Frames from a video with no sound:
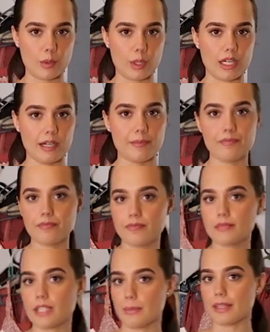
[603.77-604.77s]
for
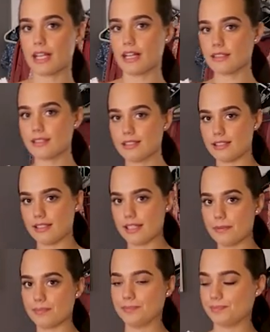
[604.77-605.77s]
something else. Let's see.